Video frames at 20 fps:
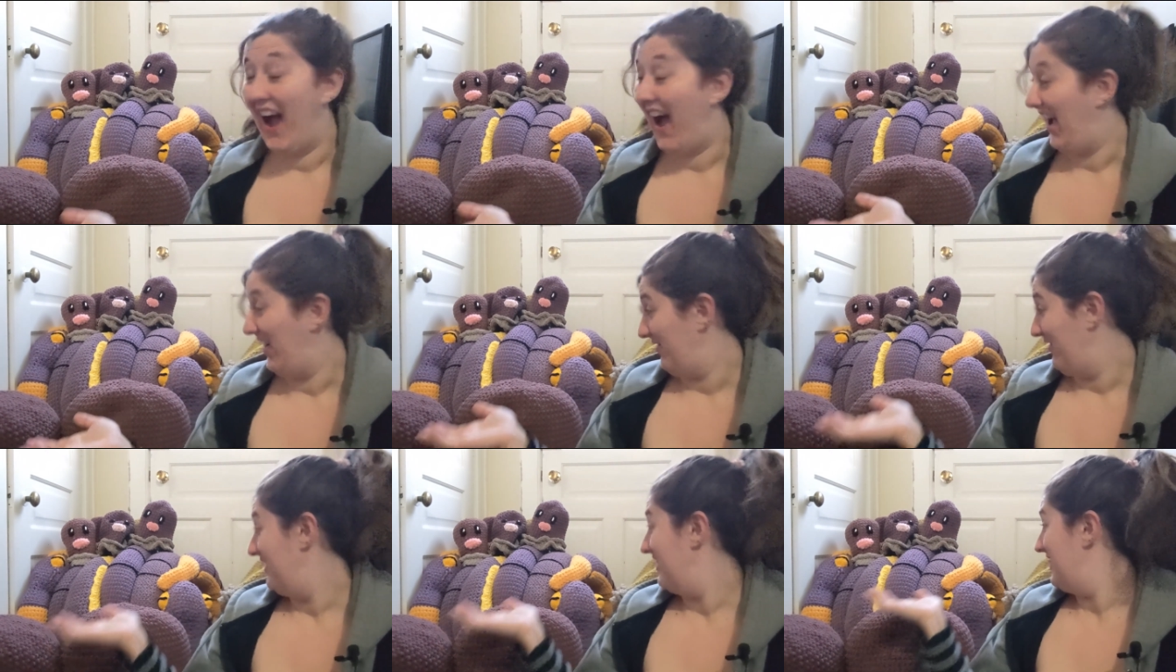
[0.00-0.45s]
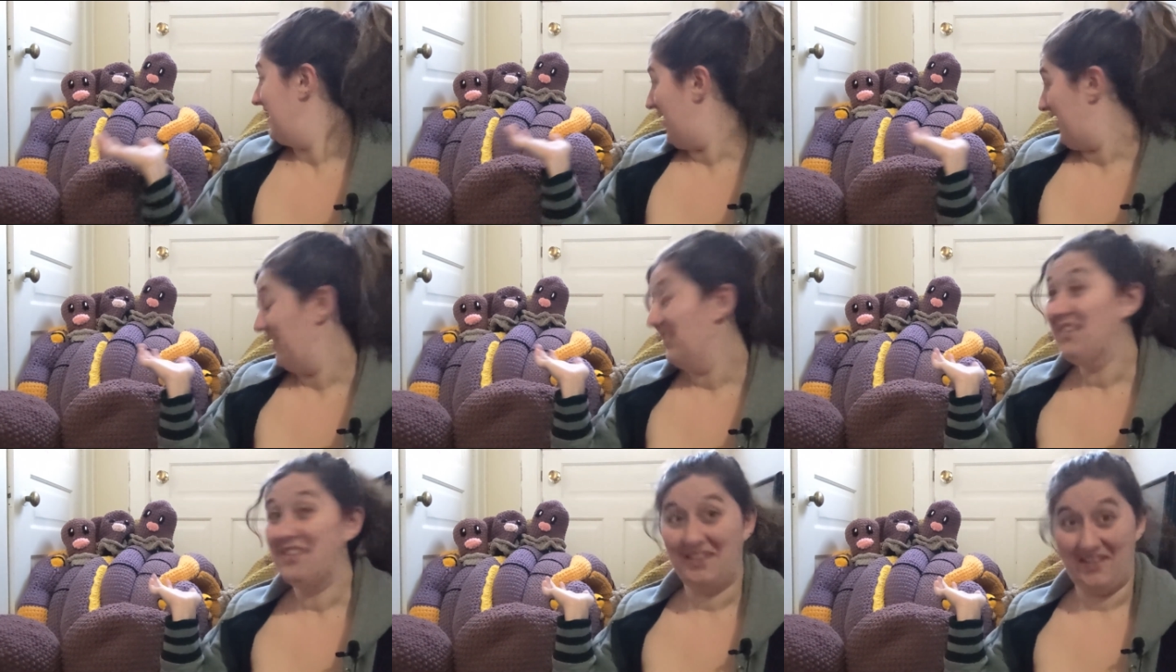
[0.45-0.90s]
I've
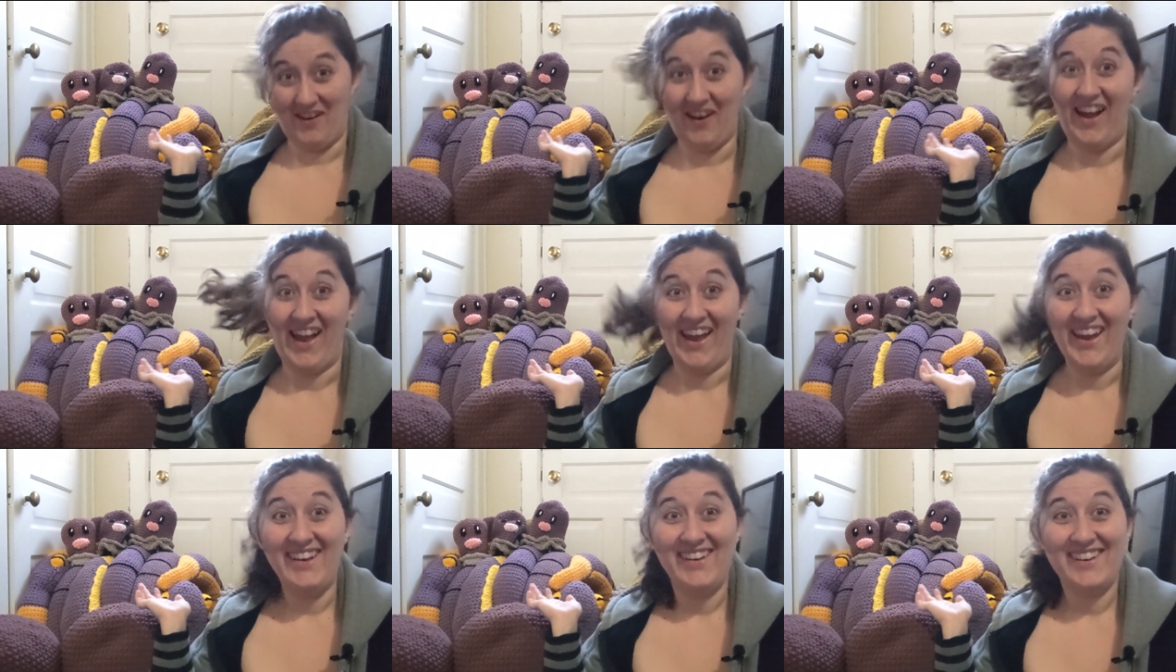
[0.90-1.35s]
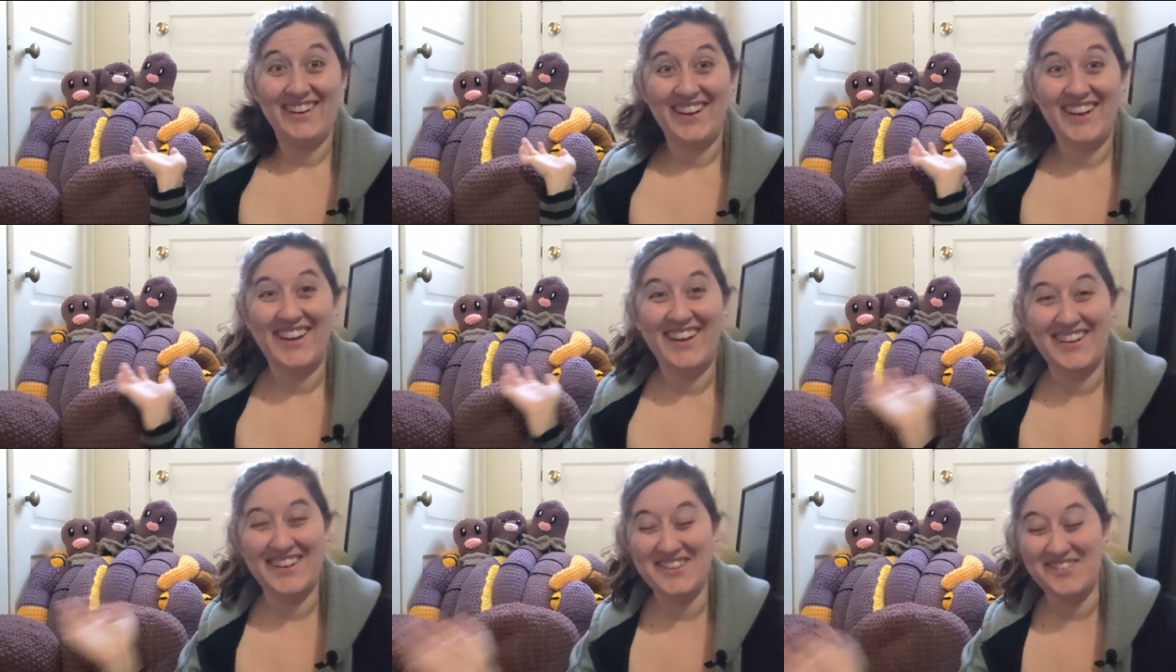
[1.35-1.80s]
done a lot,
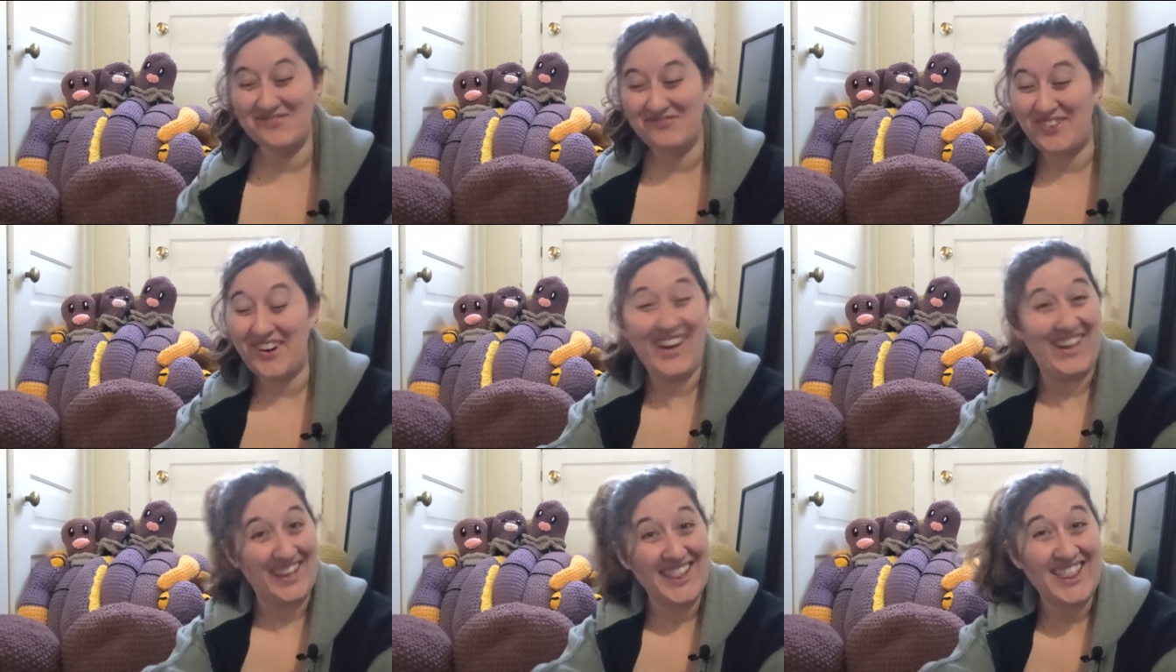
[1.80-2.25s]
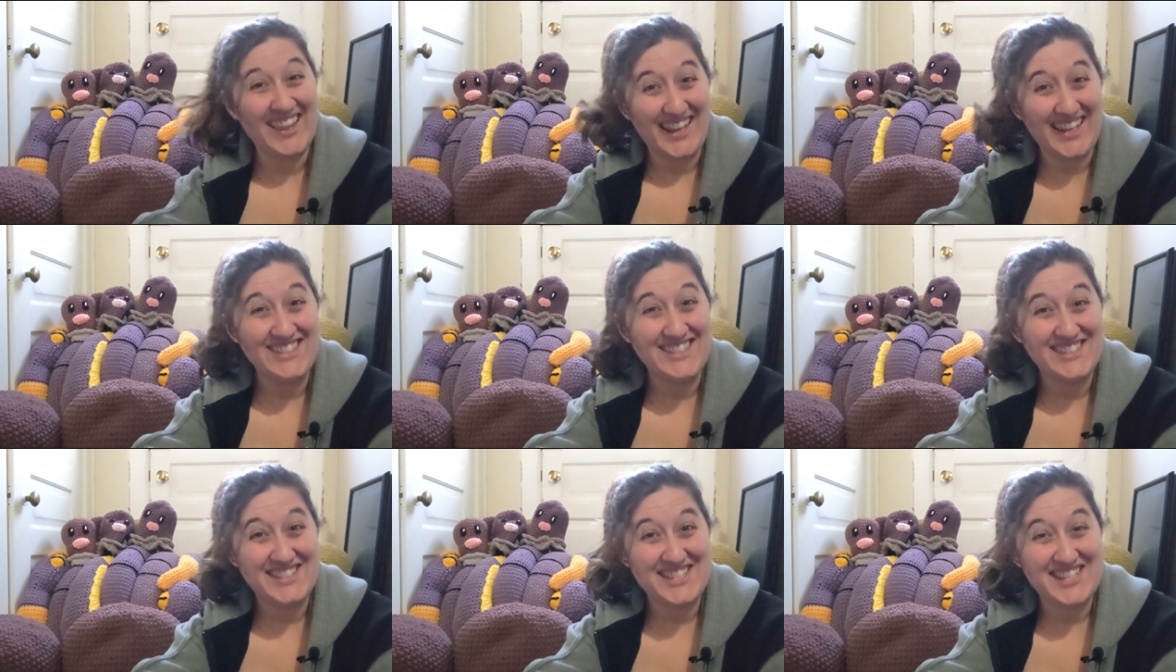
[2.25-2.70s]
but
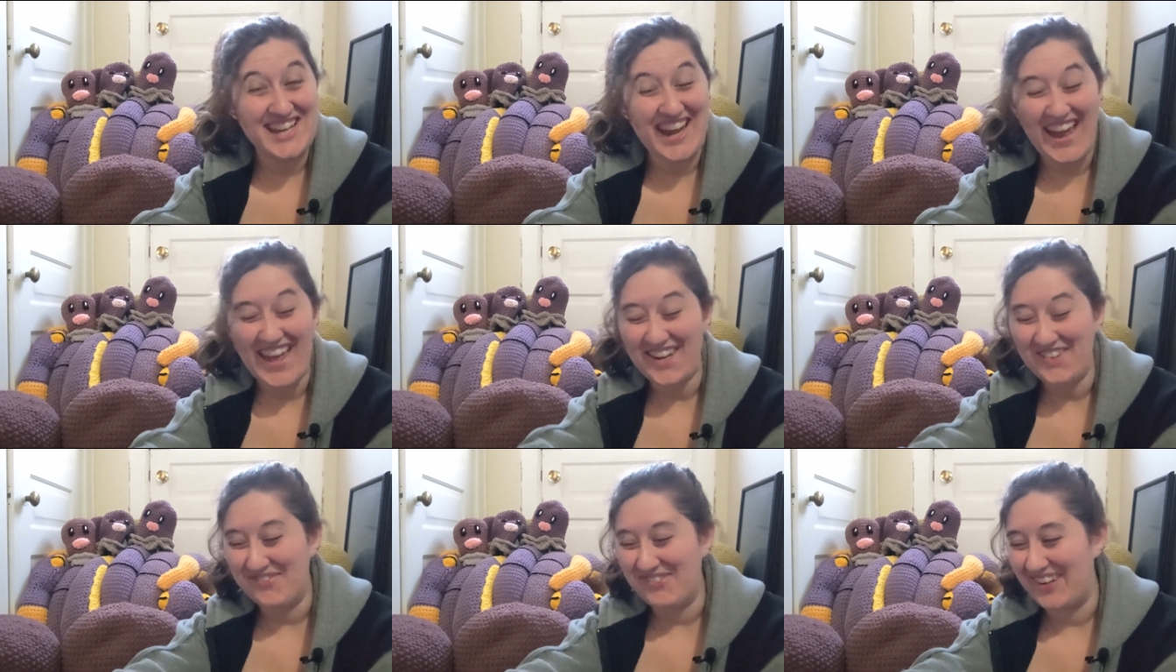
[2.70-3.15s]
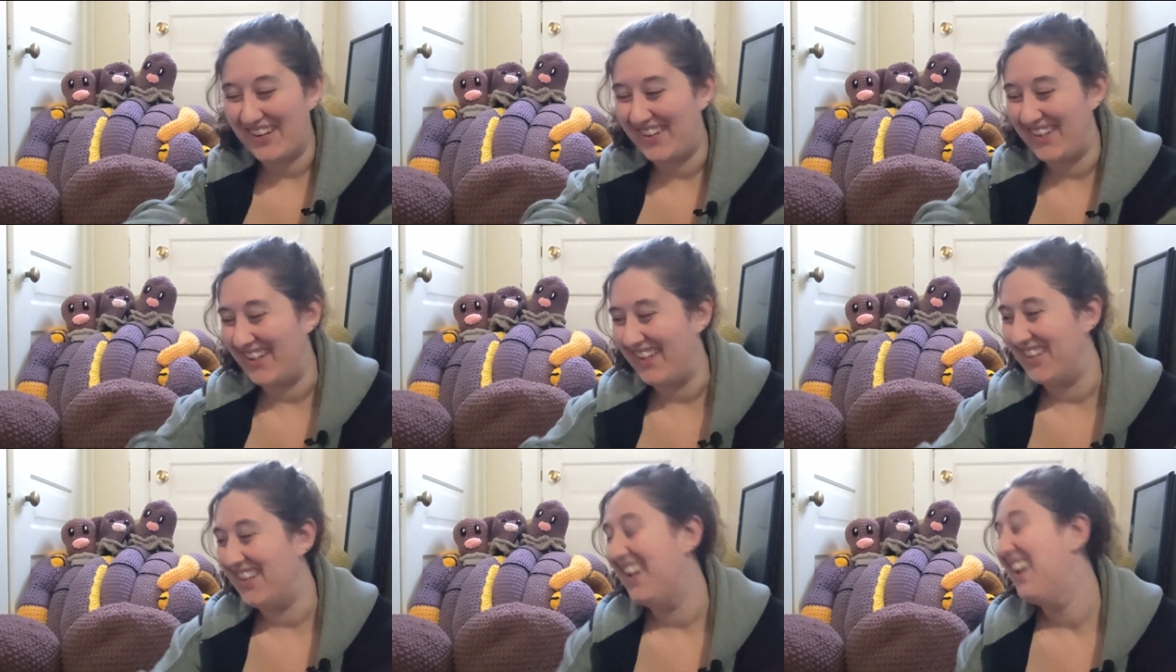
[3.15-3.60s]
let's chat
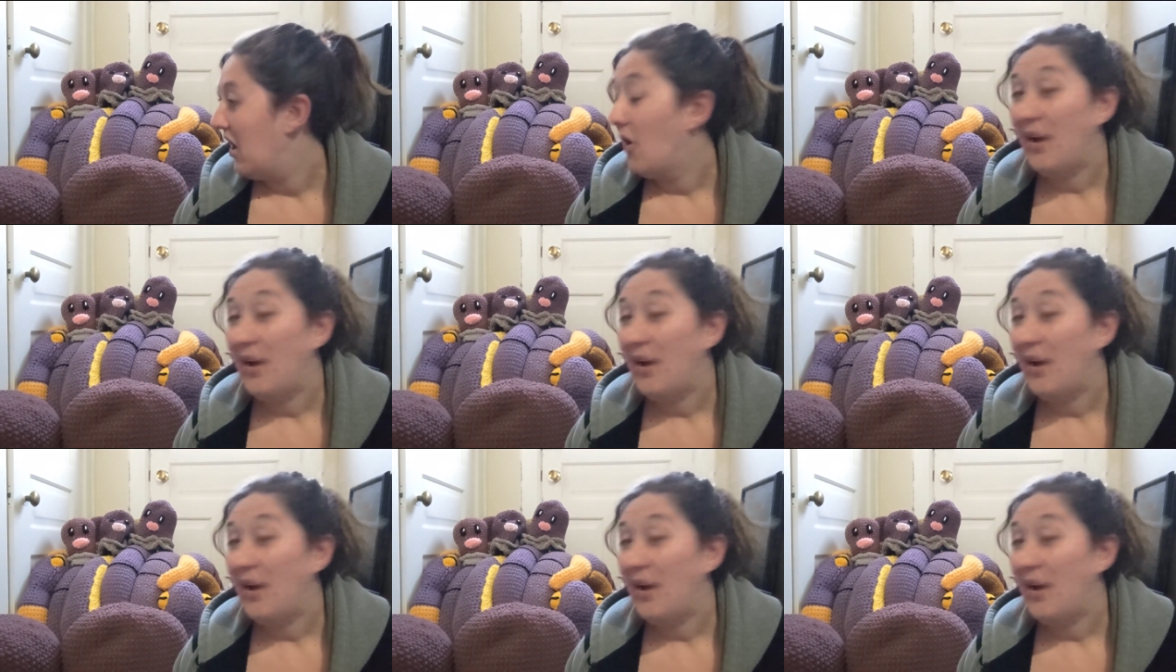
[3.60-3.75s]
about it.